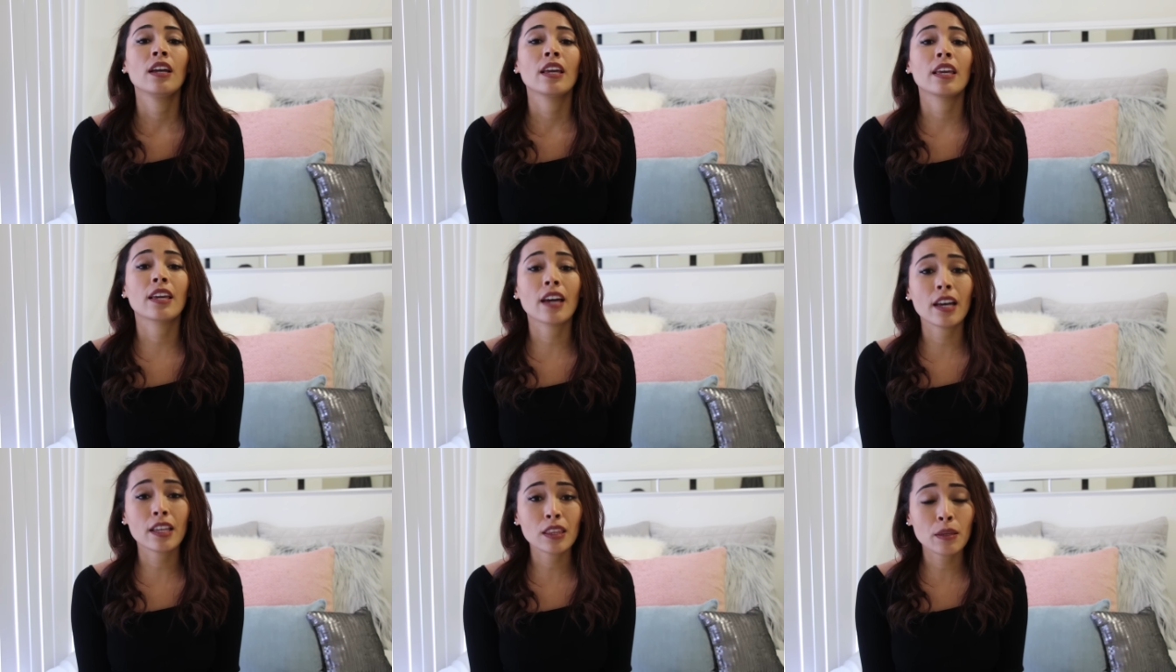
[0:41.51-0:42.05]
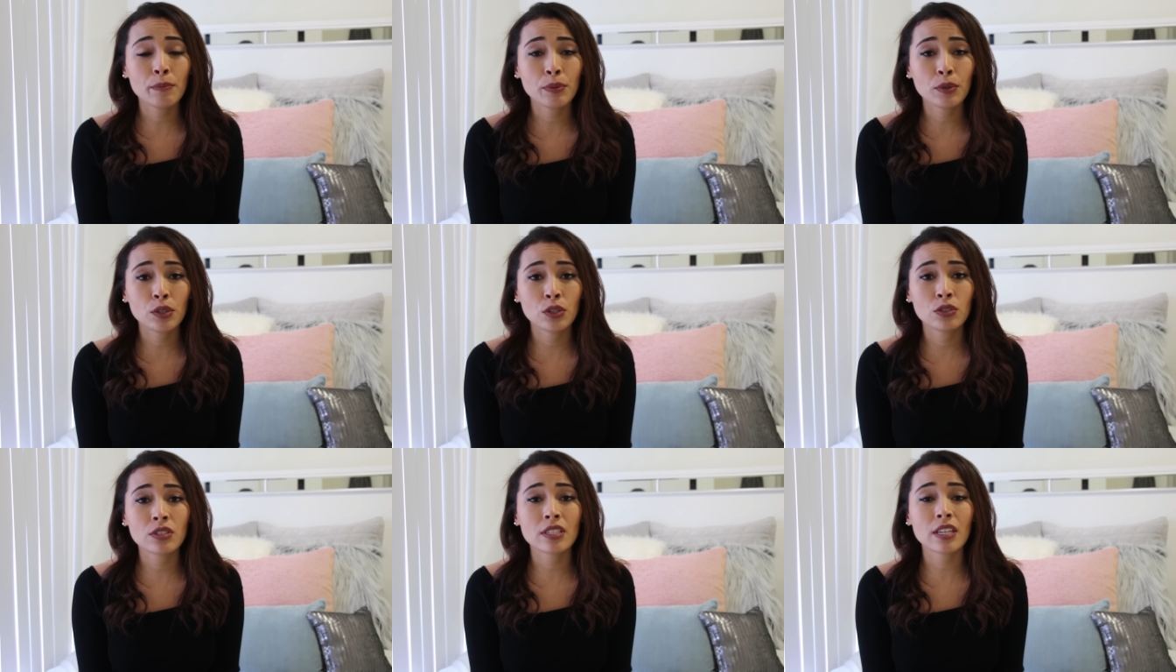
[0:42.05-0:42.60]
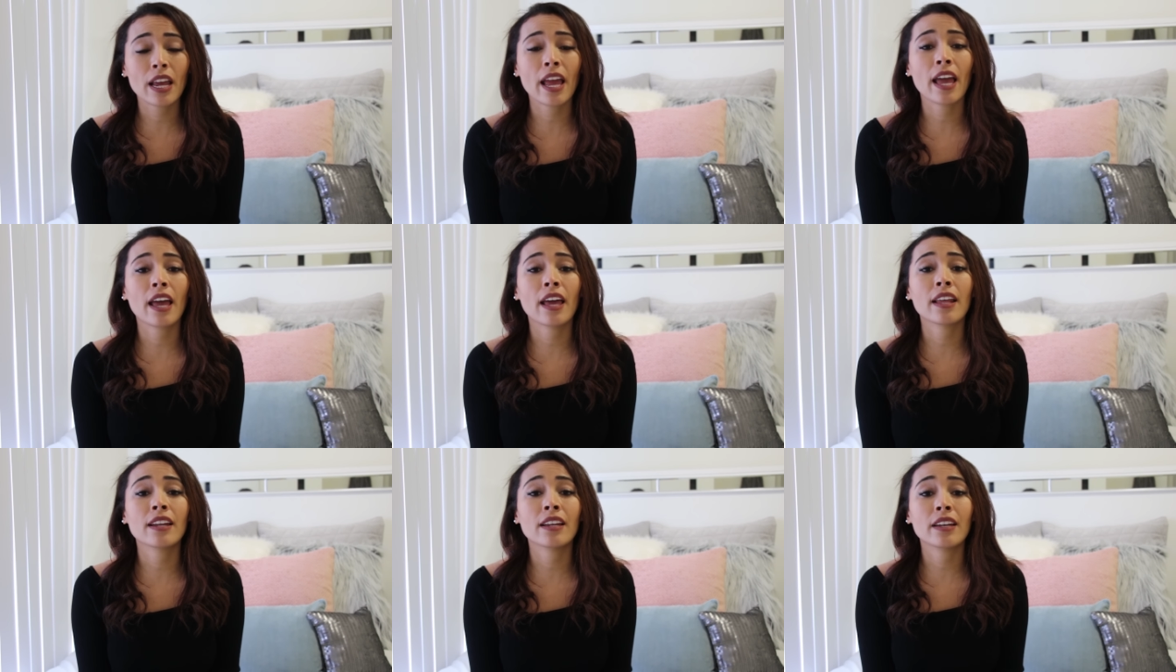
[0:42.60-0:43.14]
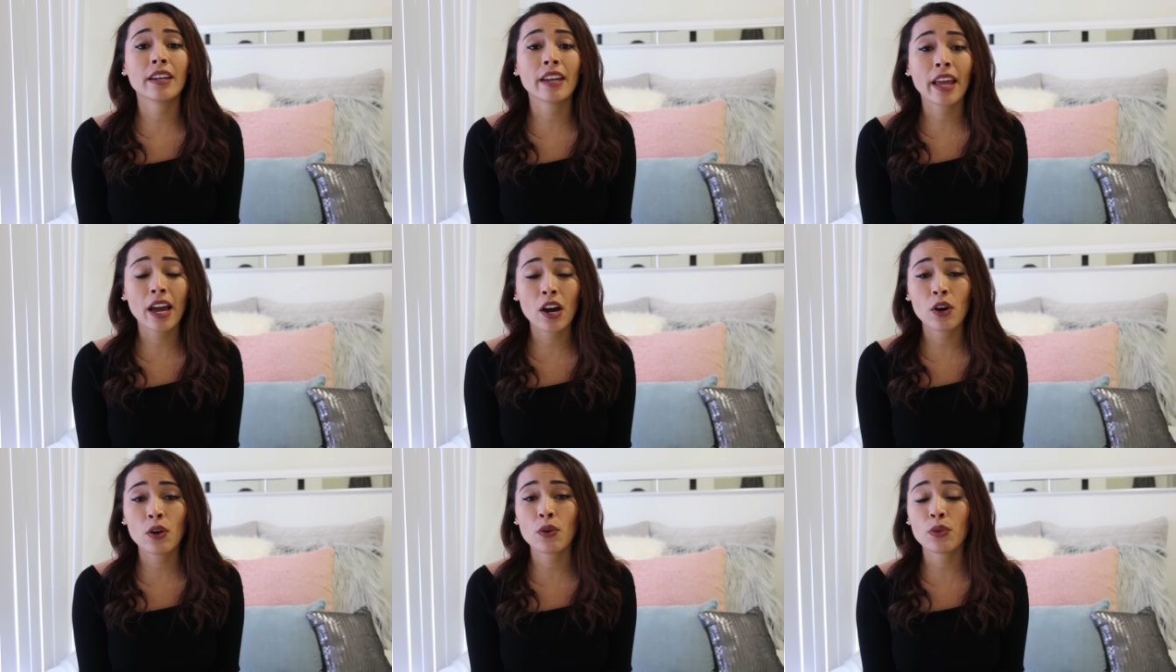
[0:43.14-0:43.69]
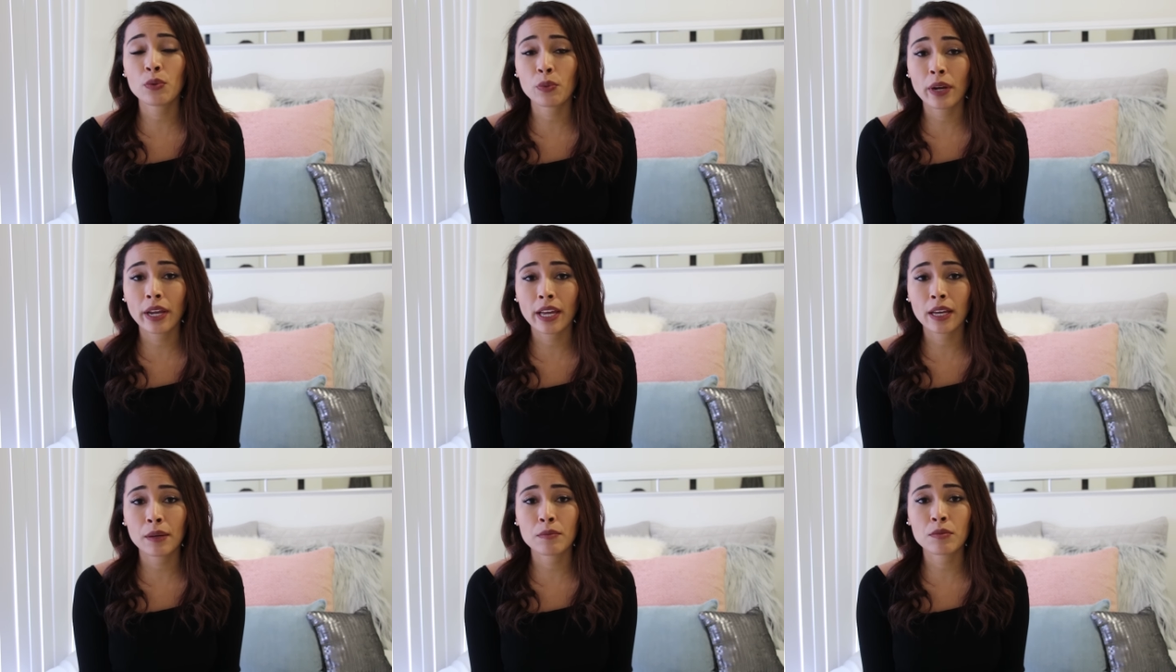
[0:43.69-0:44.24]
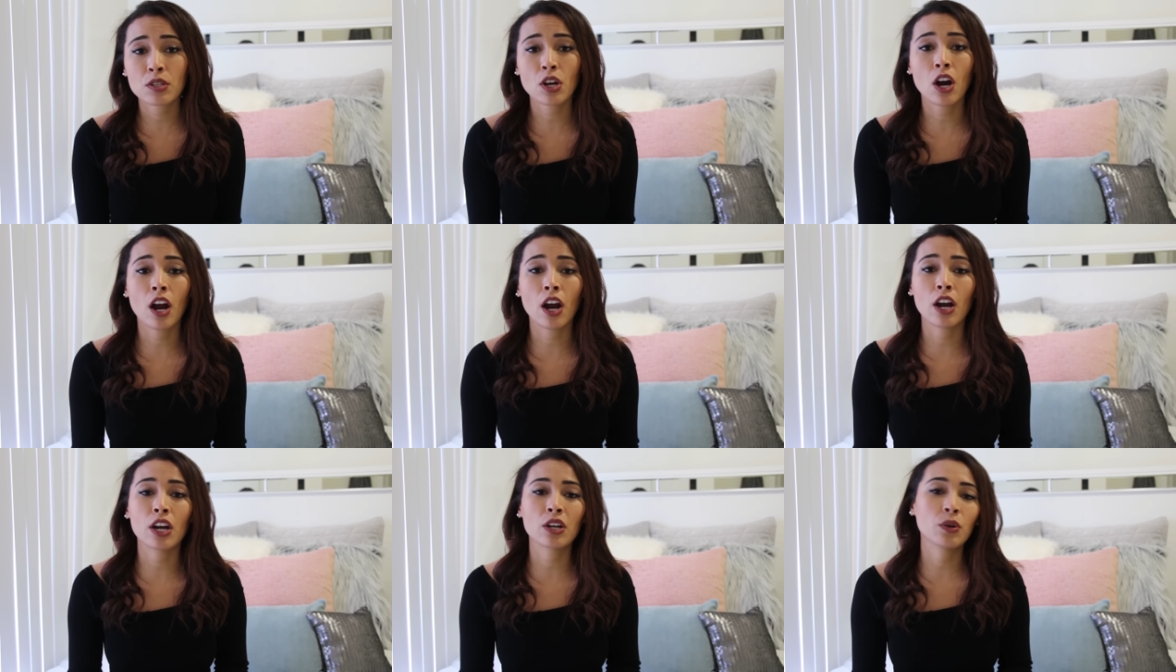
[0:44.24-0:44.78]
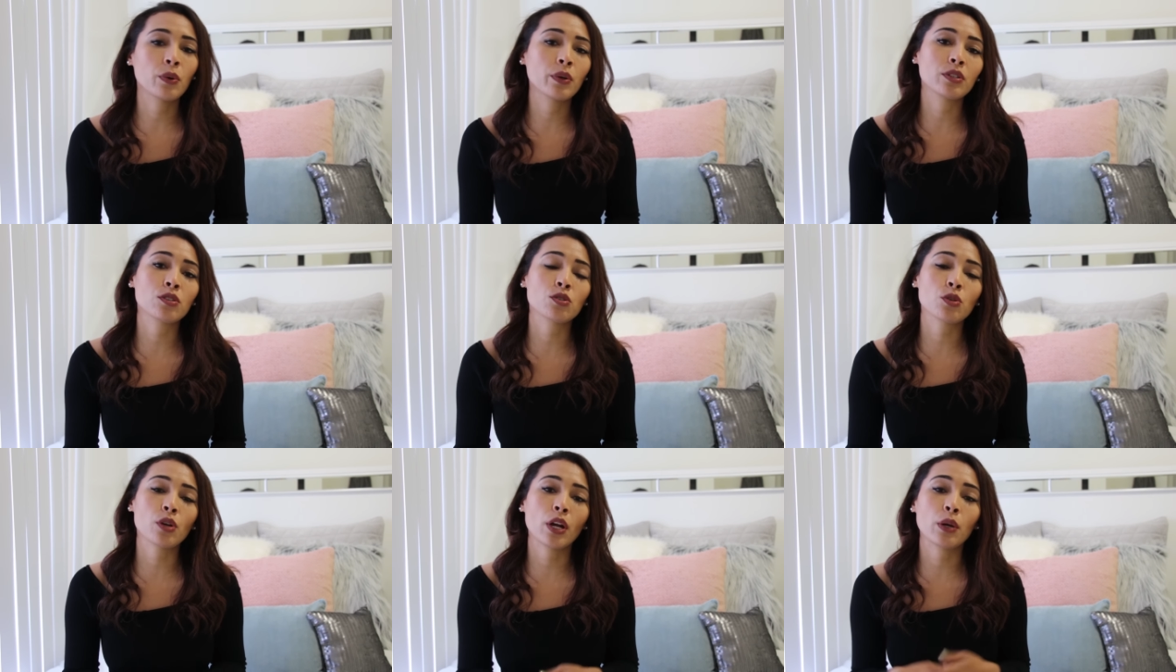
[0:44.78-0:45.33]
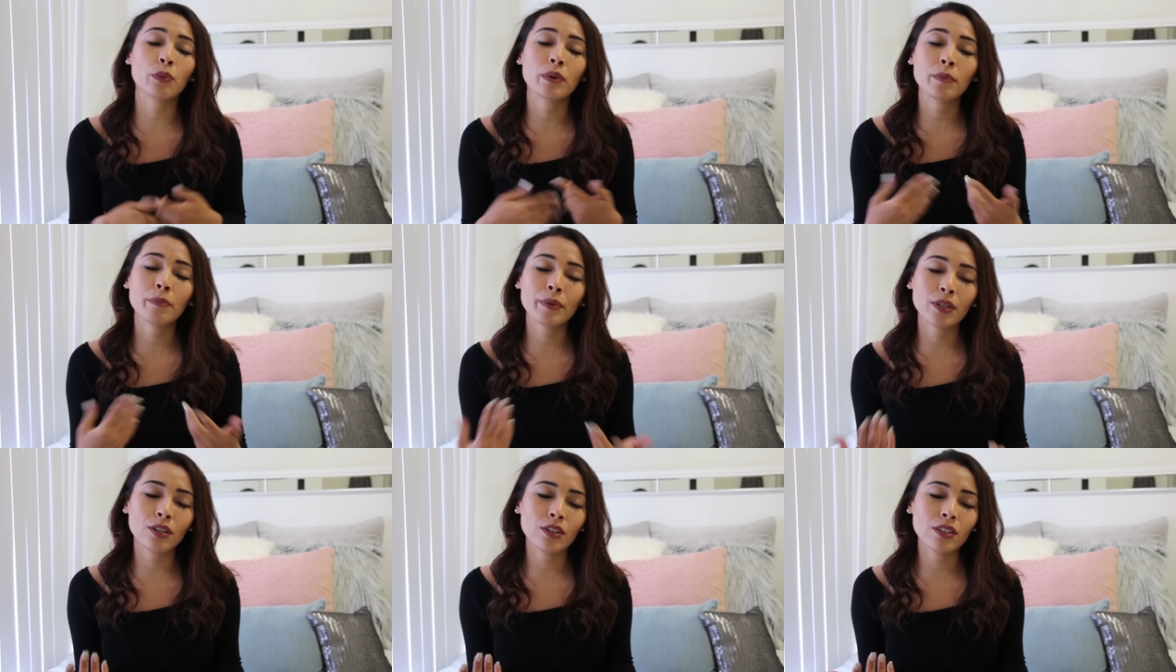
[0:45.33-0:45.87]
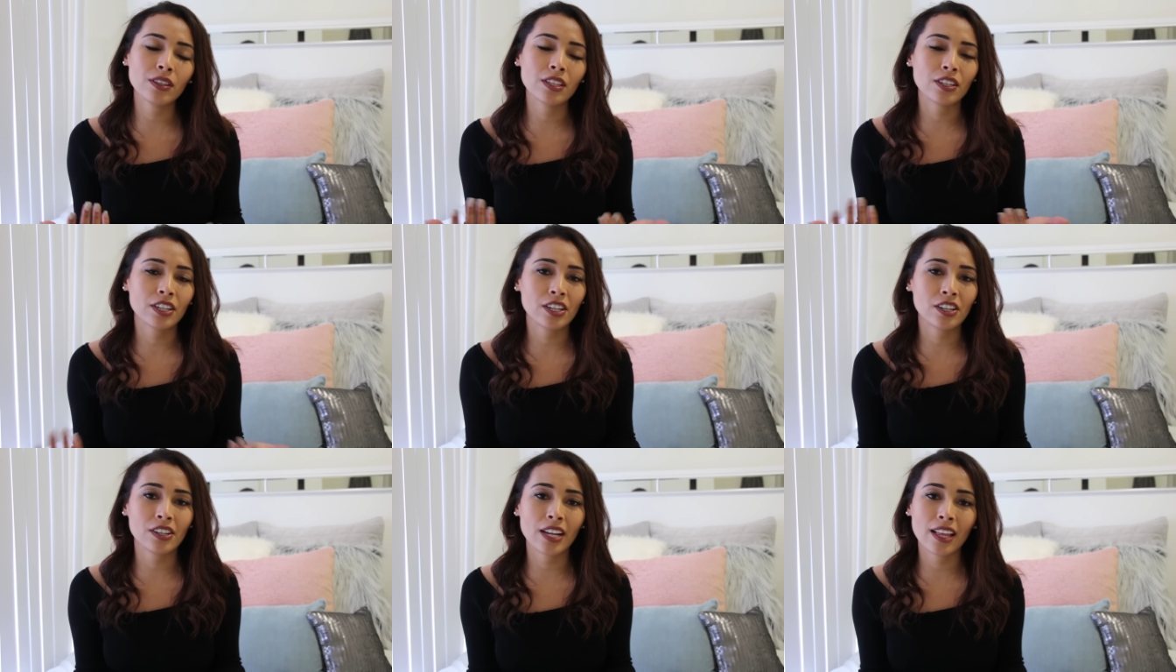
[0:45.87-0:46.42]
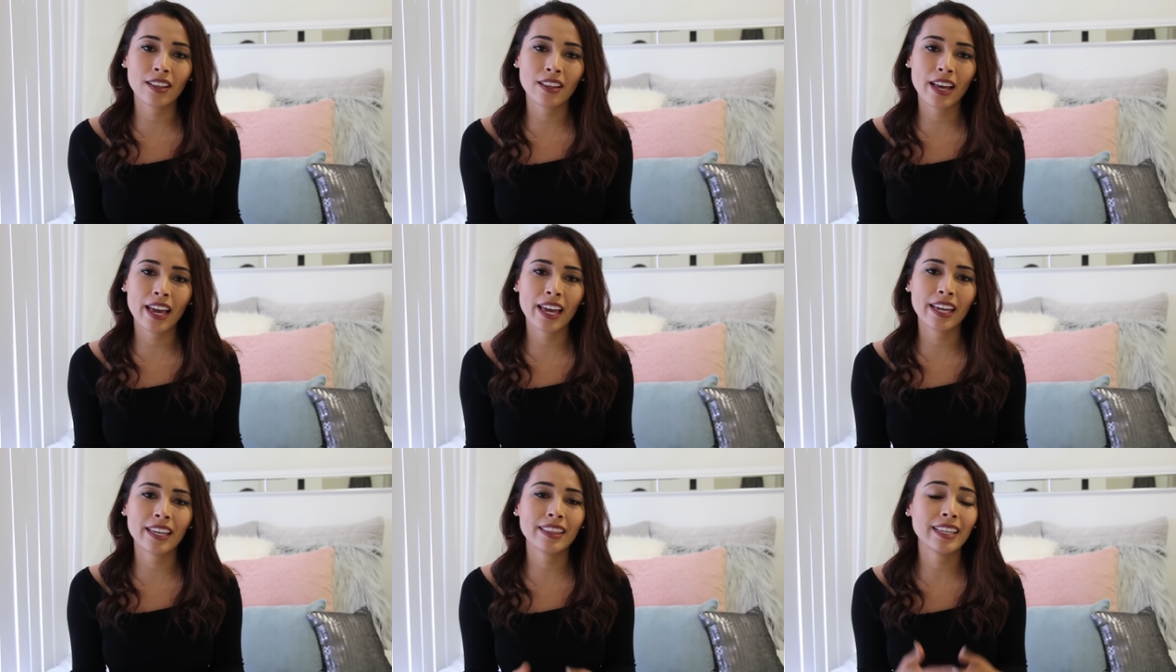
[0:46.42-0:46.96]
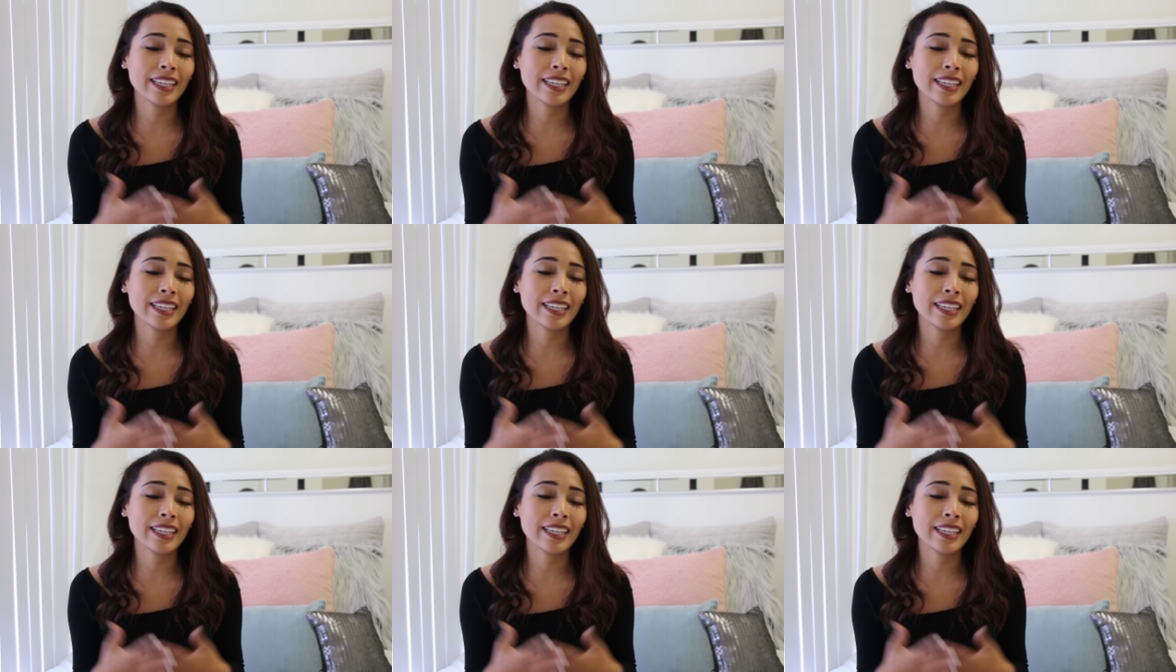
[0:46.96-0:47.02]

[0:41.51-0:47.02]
he got the boot, and now the Rams are going to try to rebuild. They're here in LA.